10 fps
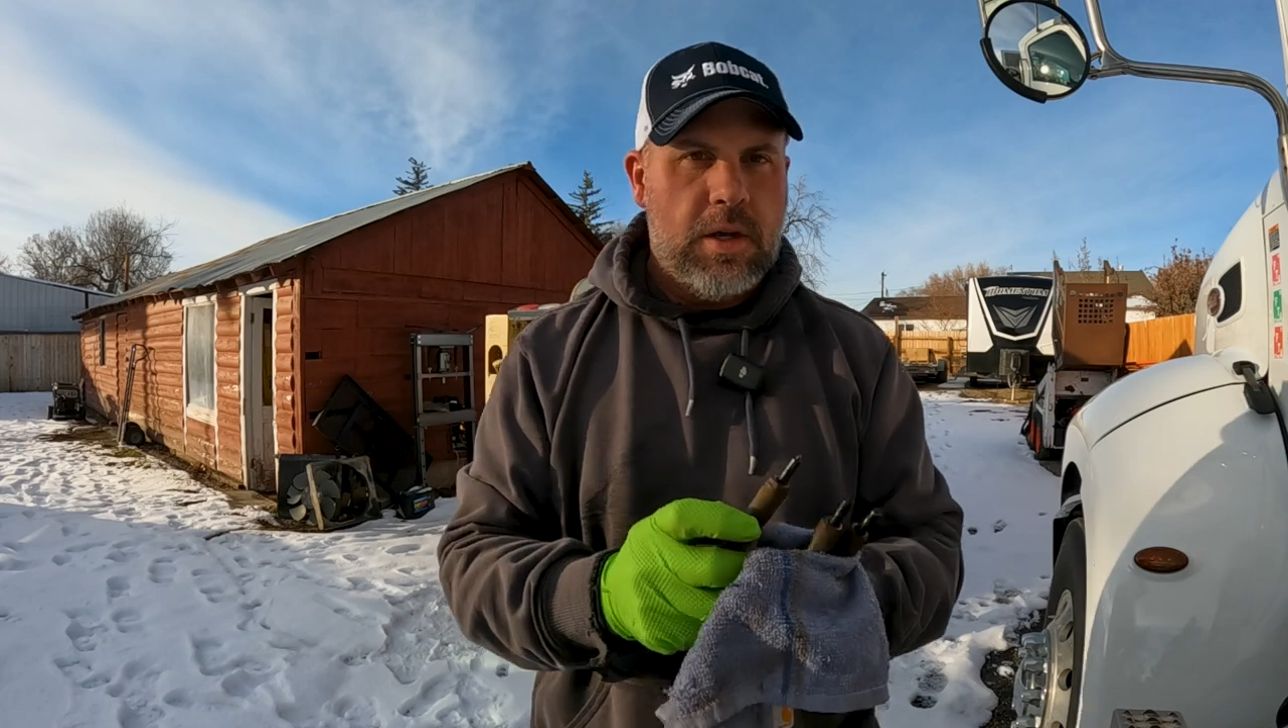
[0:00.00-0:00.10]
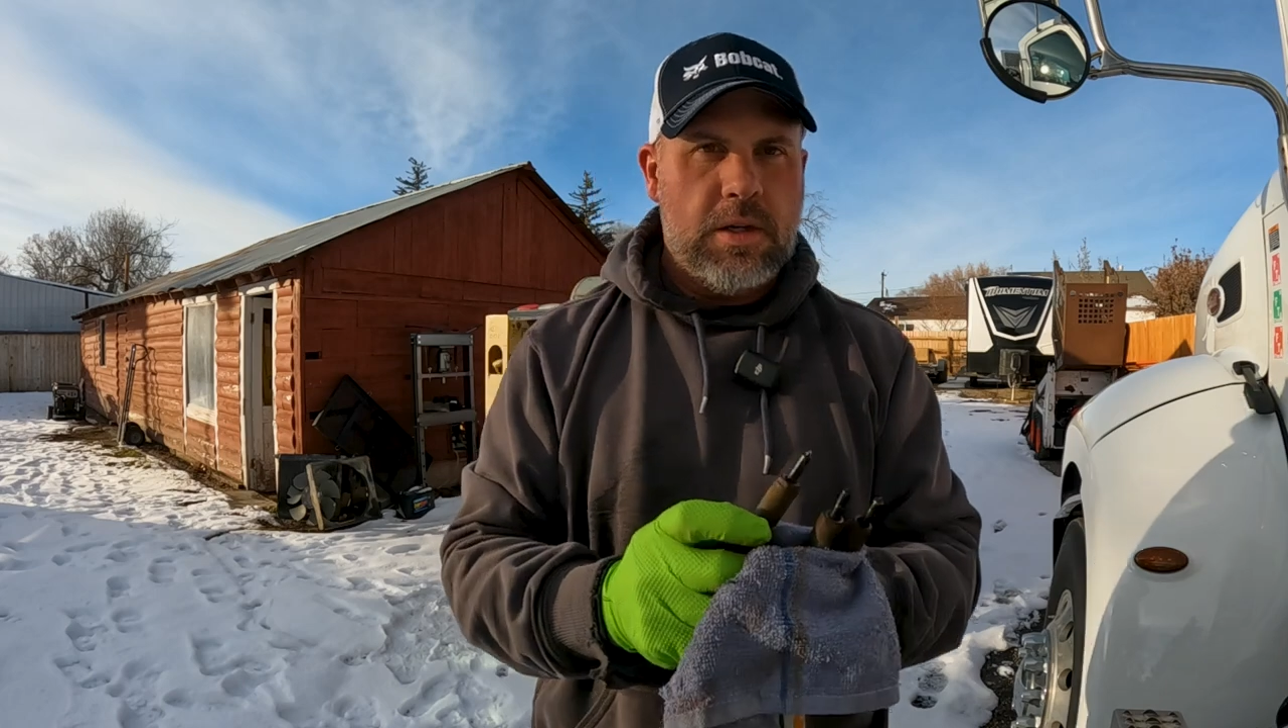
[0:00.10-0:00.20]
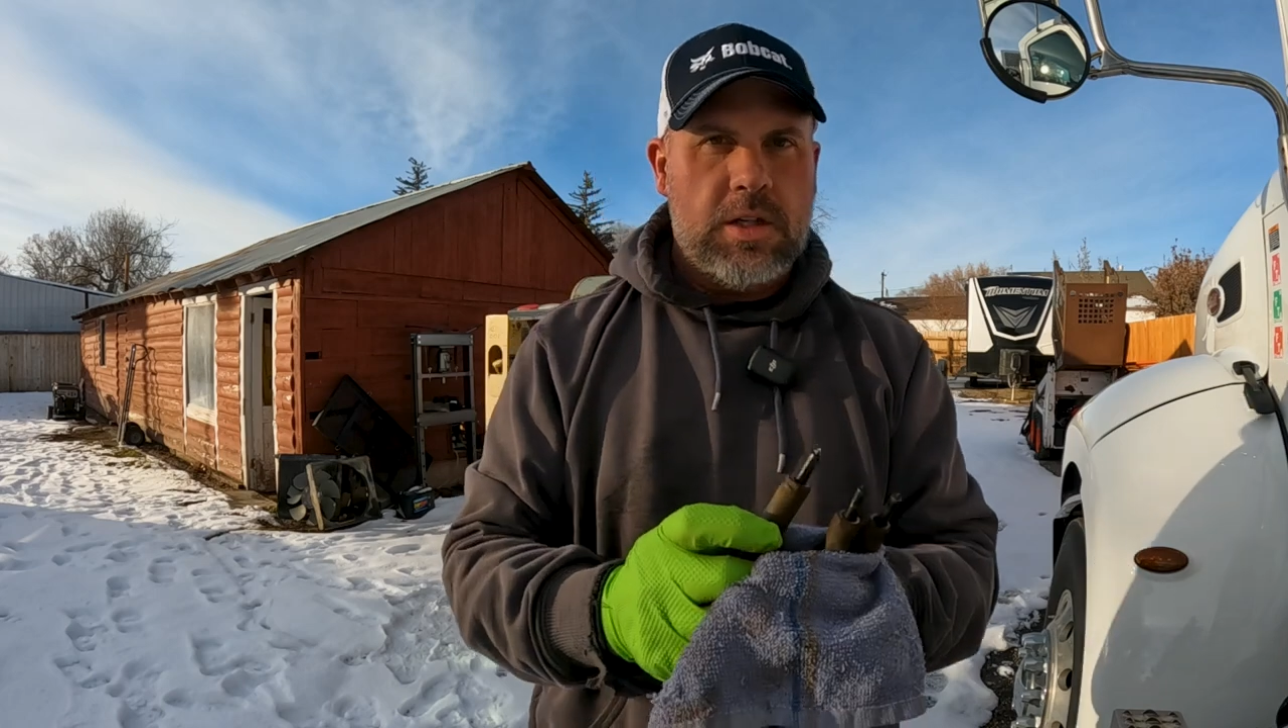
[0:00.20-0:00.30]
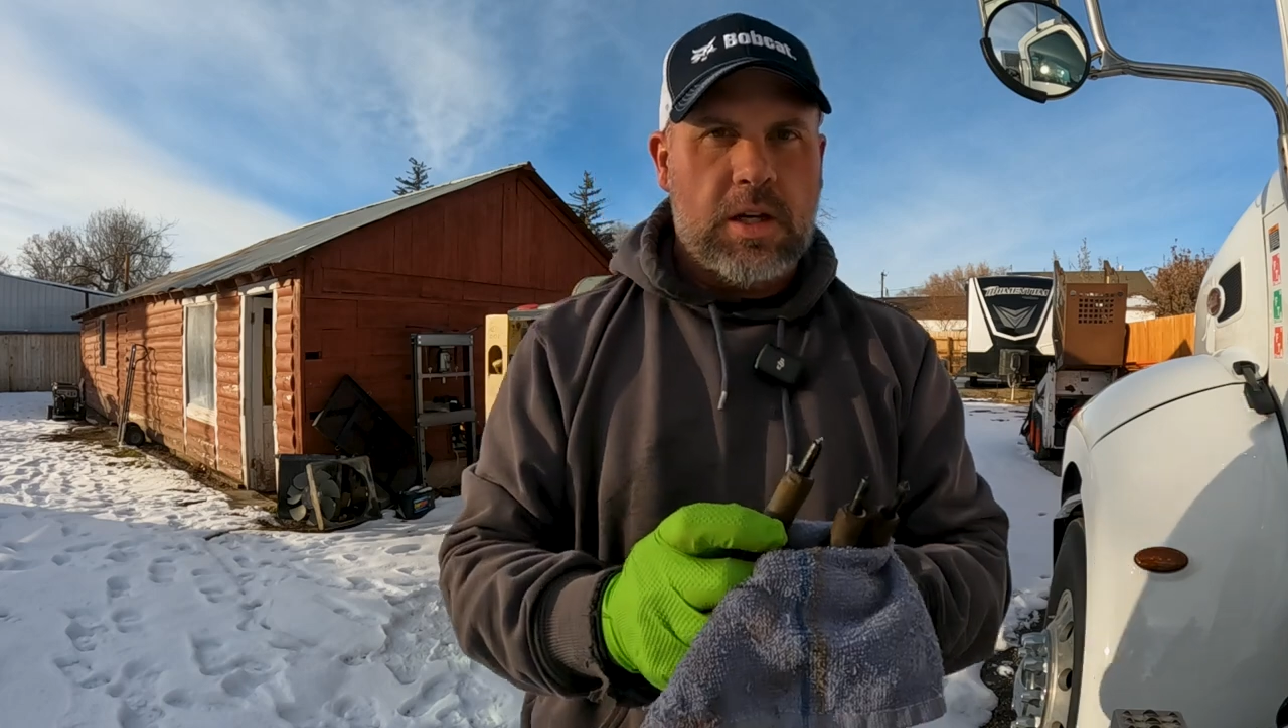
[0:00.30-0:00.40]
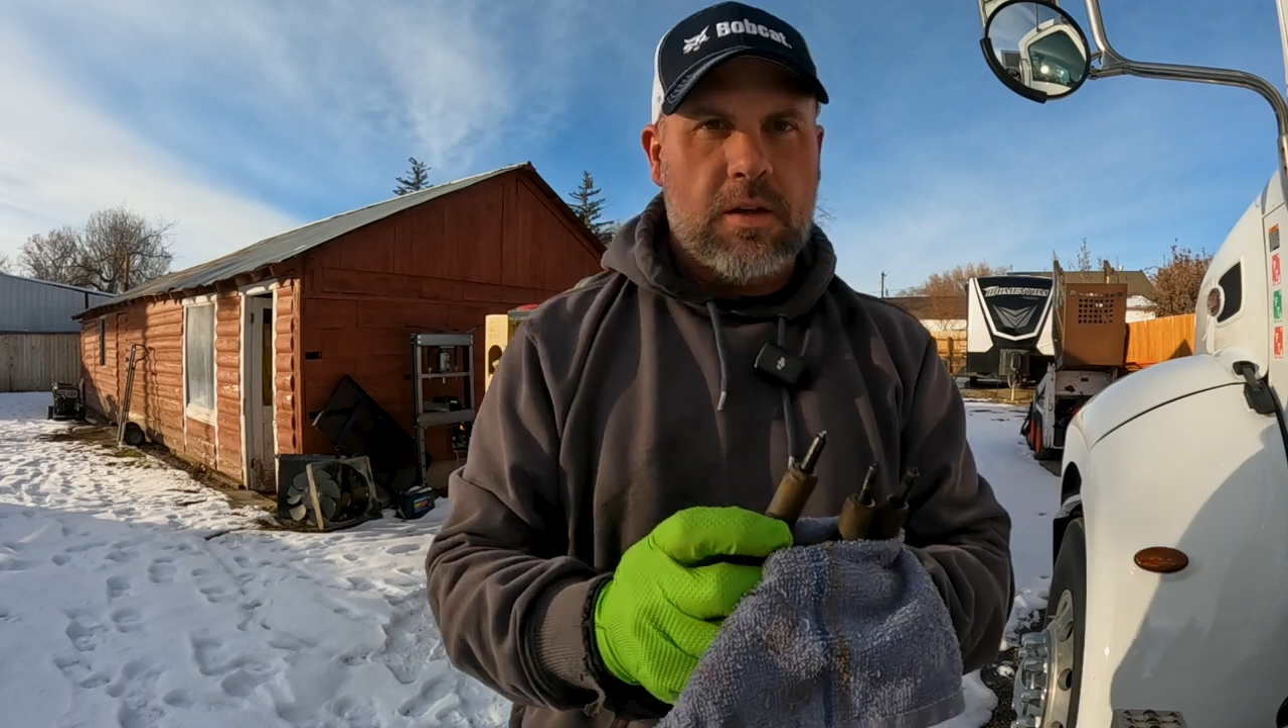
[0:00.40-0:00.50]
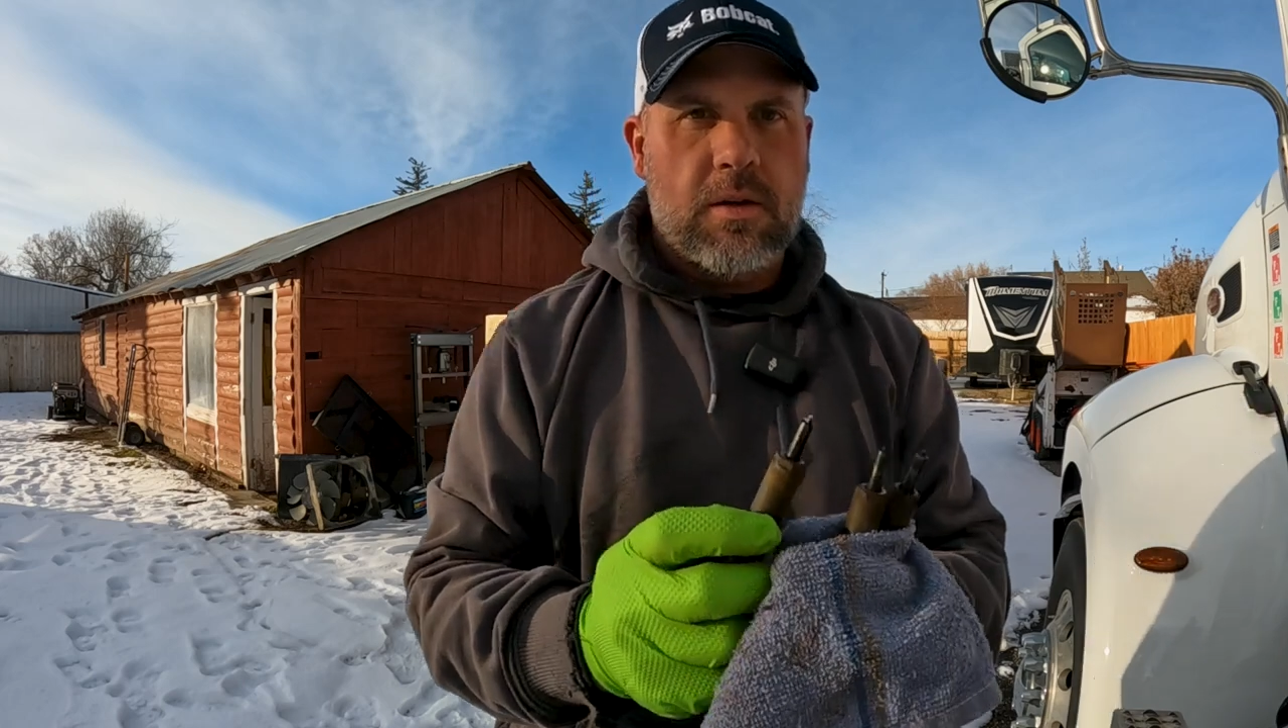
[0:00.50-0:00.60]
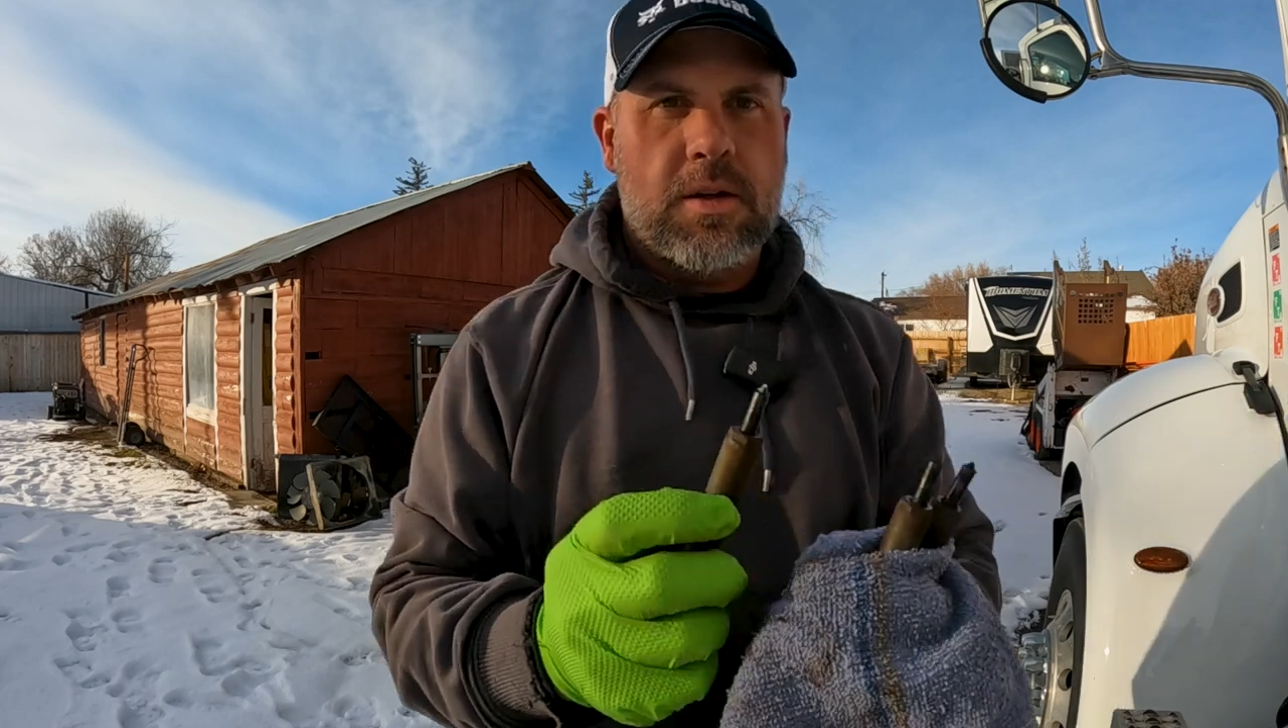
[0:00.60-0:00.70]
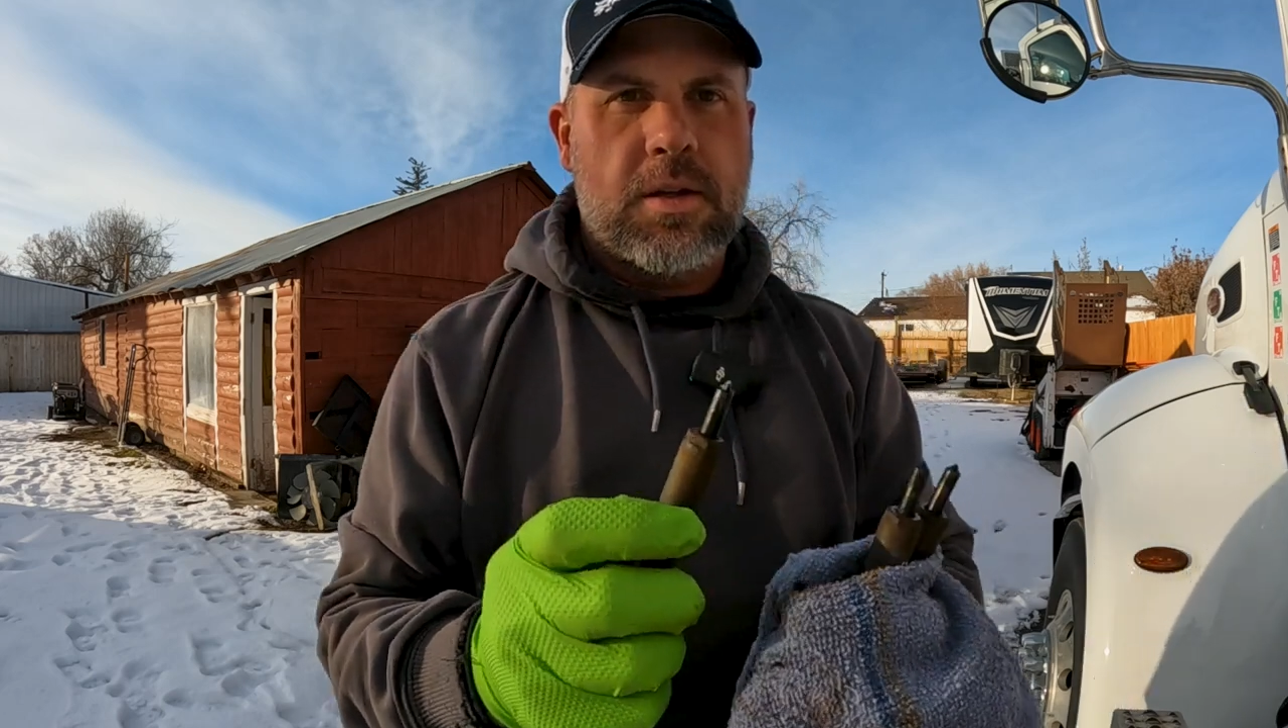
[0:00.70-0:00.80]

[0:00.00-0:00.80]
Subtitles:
injector